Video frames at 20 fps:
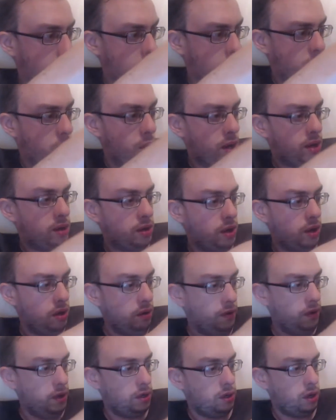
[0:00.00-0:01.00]

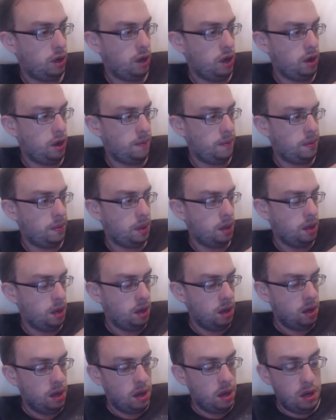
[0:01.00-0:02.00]
Quiksilver shirt.
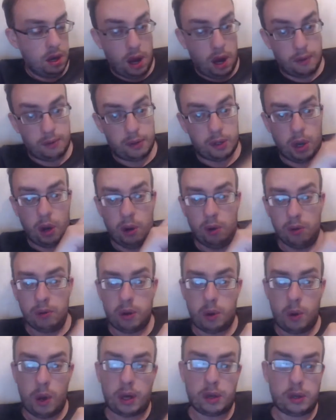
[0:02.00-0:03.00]
I've sold
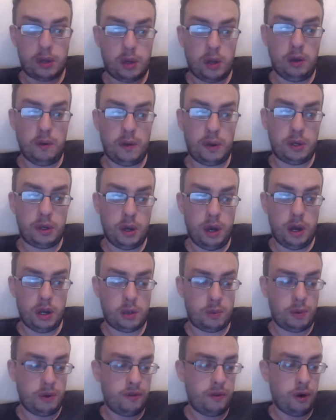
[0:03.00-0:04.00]
Quiksilver shirts
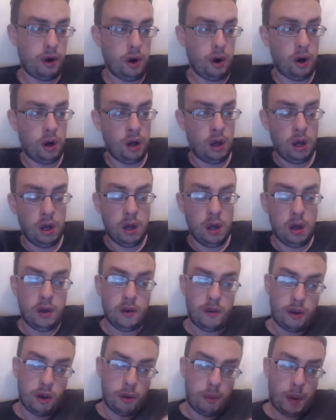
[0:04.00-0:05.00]
before
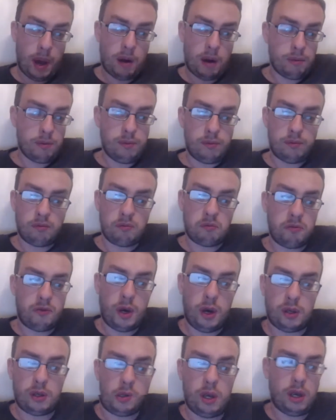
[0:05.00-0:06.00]
for about
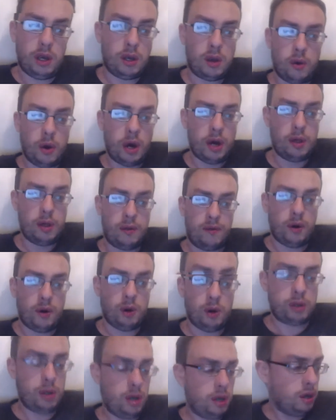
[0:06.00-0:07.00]
13 quid,
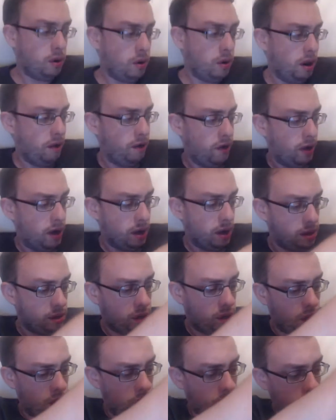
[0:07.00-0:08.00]
14 quid, I think.
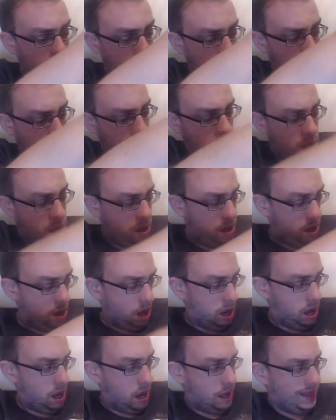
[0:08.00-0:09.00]
So,
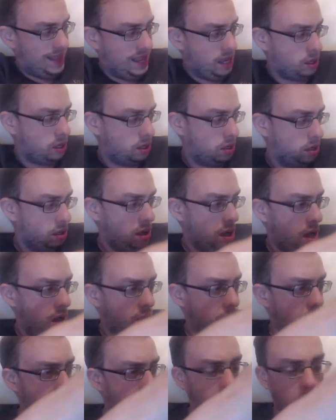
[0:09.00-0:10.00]
uh, and this, I
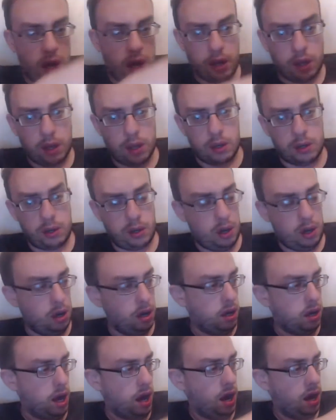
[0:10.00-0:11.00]
really like this
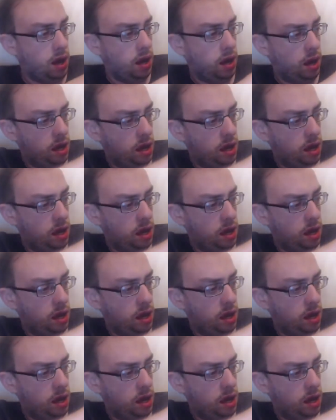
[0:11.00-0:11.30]
shirt again.